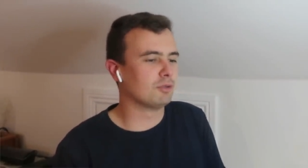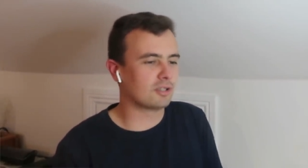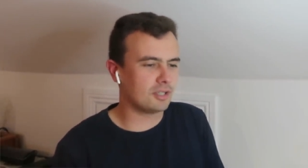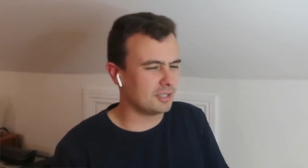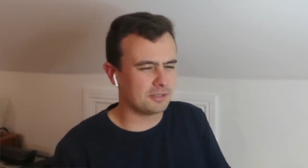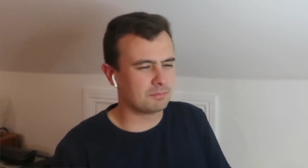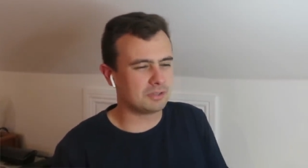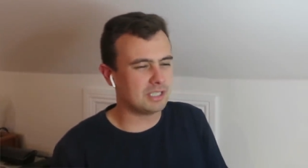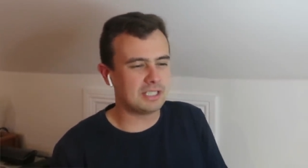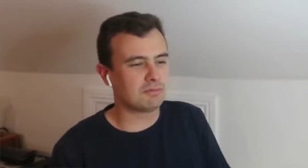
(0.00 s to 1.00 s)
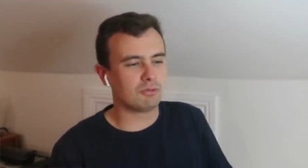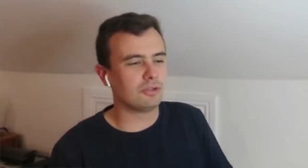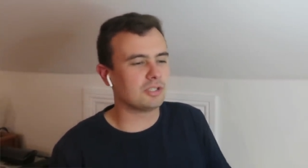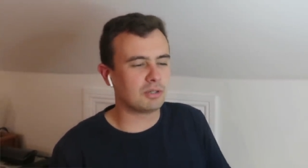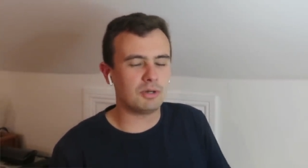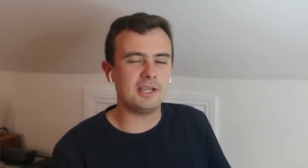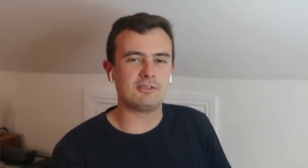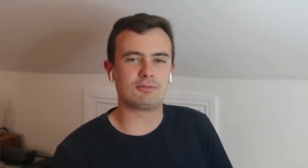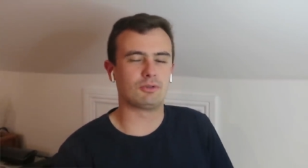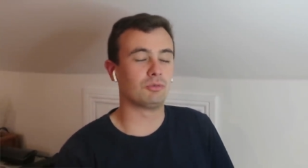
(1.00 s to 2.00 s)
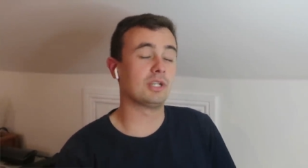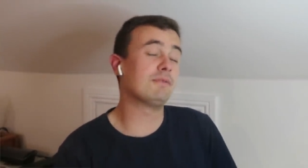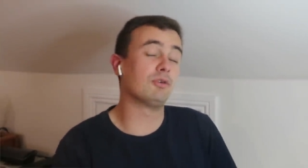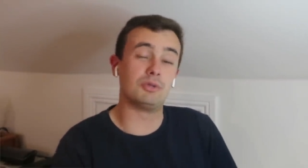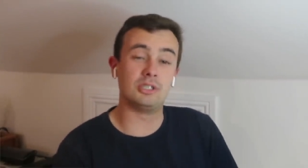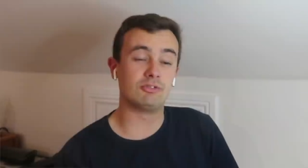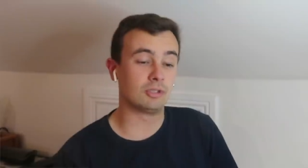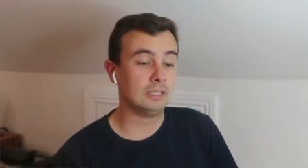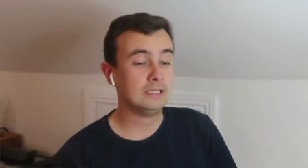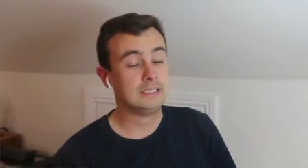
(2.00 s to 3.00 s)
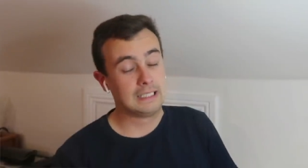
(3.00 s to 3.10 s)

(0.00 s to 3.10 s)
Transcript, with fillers: but kind of they didn't run their race for whatever reason.